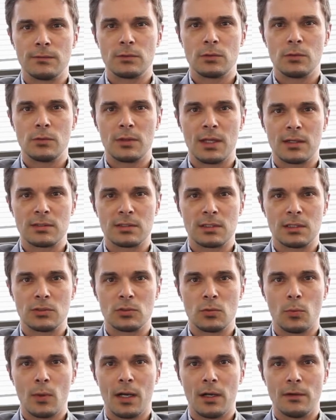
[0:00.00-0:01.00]

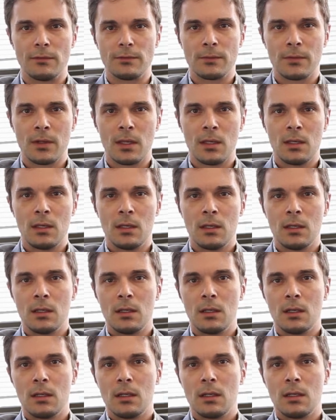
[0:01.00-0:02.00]
2012.
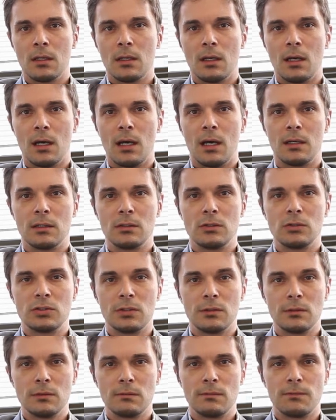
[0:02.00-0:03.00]
You
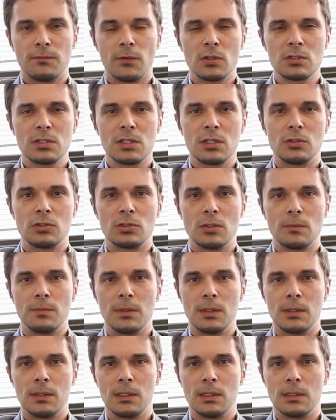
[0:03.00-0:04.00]
should
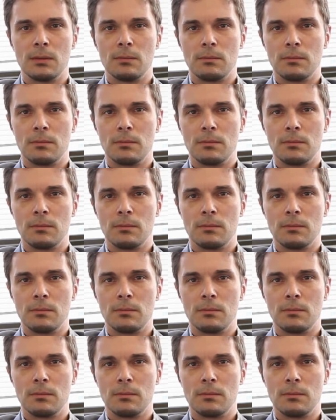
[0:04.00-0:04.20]
be